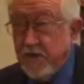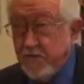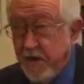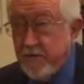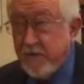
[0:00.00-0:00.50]

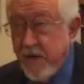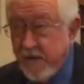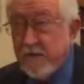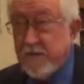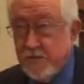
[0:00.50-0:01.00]
does
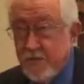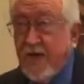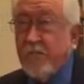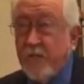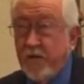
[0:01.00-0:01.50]
mathematics
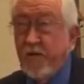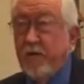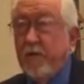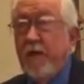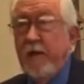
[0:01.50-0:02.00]
a priori,